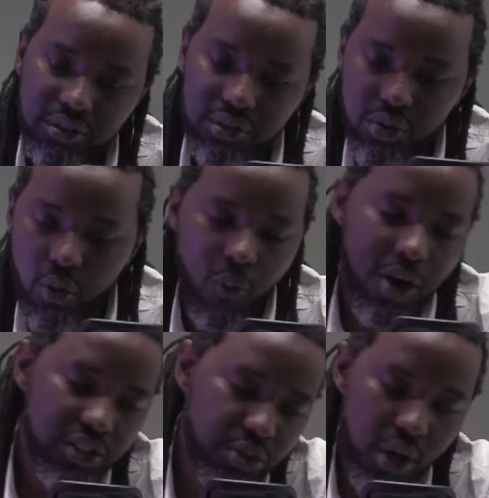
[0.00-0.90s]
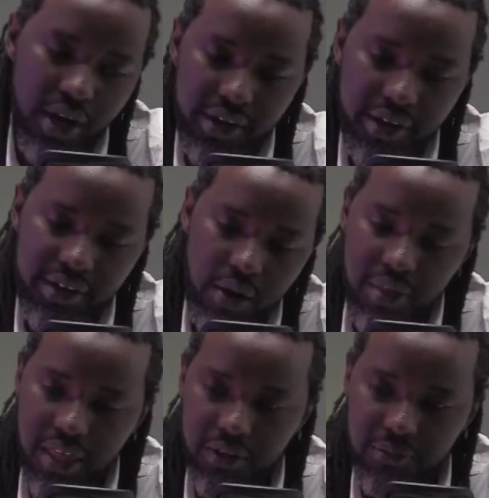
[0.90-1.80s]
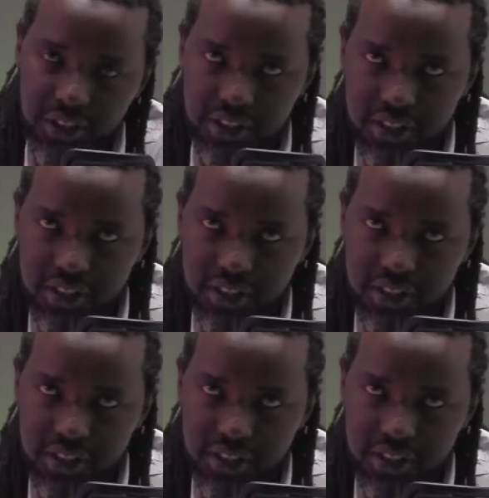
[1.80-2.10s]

once you are done with that phase,